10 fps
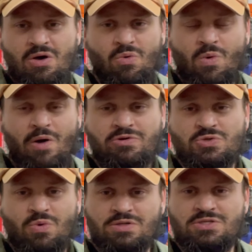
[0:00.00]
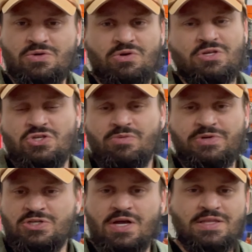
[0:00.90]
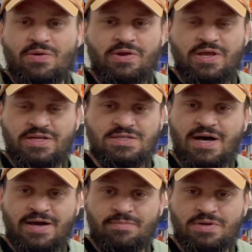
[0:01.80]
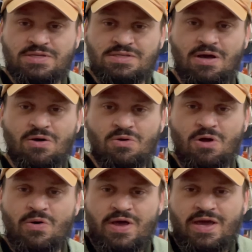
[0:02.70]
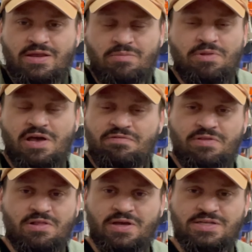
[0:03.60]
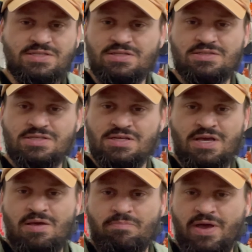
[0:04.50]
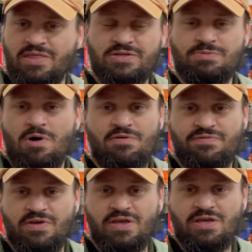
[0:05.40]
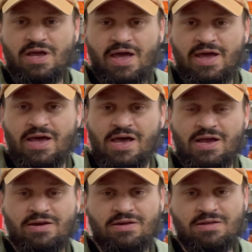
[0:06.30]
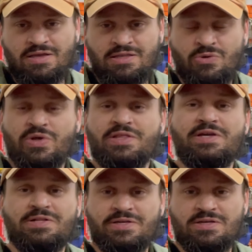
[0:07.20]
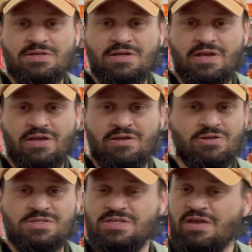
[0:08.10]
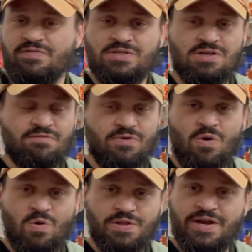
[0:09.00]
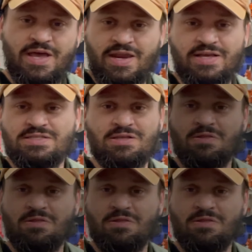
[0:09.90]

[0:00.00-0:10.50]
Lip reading: why would you want to? Because you can be shut down at any time. So go ahead and apply for the license, pay the small fee, and do it legally. You'll save yourself a whole lot of headaches in the